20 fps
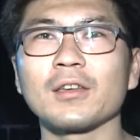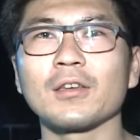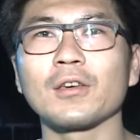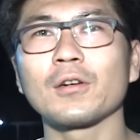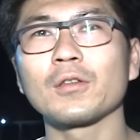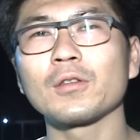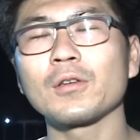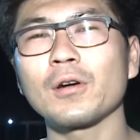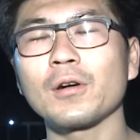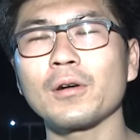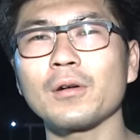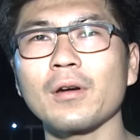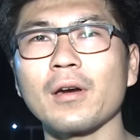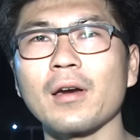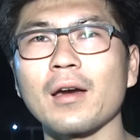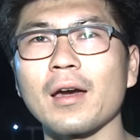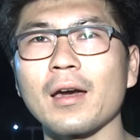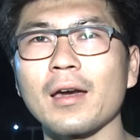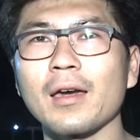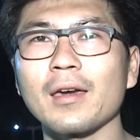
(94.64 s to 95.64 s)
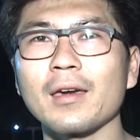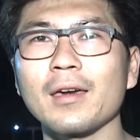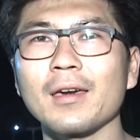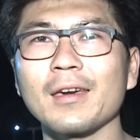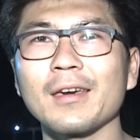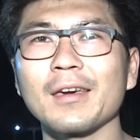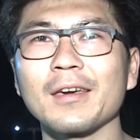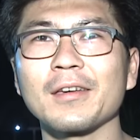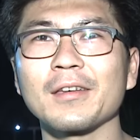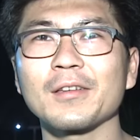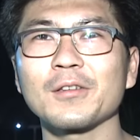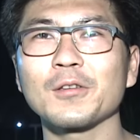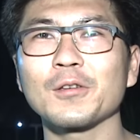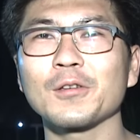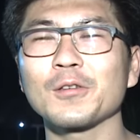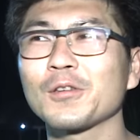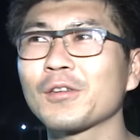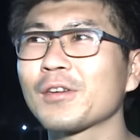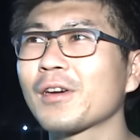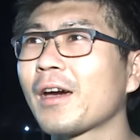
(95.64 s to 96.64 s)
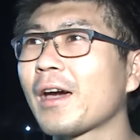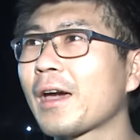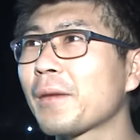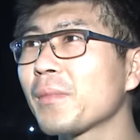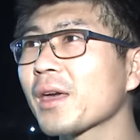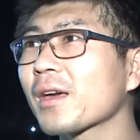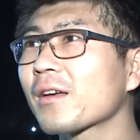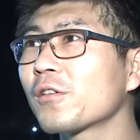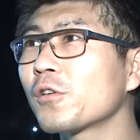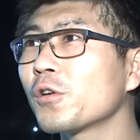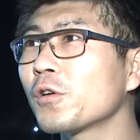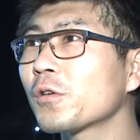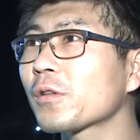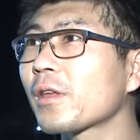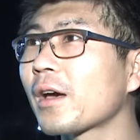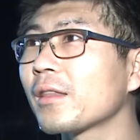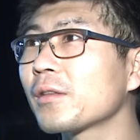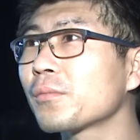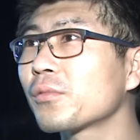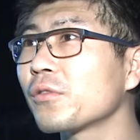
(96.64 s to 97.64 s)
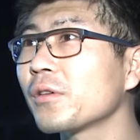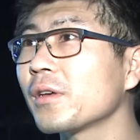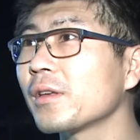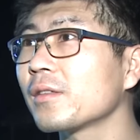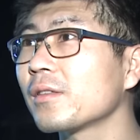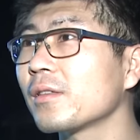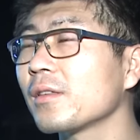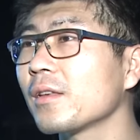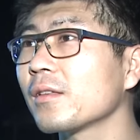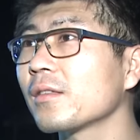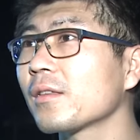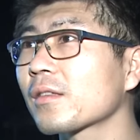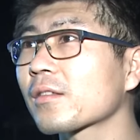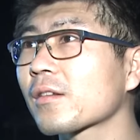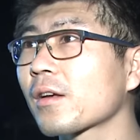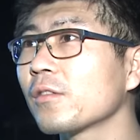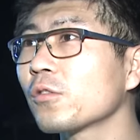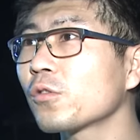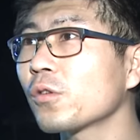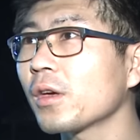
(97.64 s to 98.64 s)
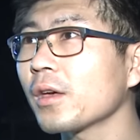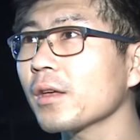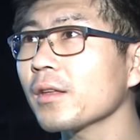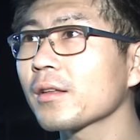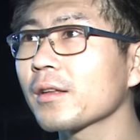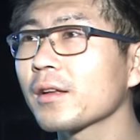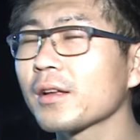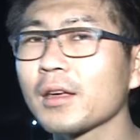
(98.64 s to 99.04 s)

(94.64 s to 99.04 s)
You know, I make road and bridge in this country.